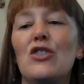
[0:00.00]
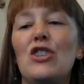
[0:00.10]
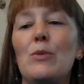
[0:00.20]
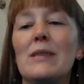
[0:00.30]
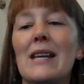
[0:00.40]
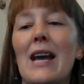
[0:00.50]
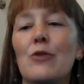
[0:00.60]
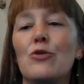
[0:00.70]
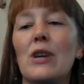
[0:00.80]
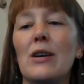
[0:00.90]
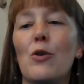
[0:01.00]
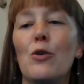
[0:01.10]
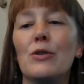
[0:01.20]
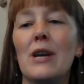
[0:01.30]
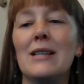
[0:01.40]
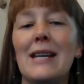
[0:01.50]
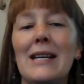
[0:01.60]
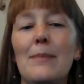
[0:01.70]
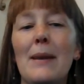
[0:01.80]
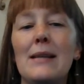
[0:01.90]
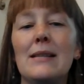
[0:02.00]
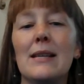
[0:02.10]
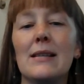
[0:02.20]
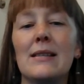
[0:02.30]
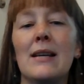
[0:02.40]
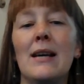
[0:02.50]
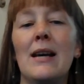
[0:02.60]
that she was encountering on a daily basis,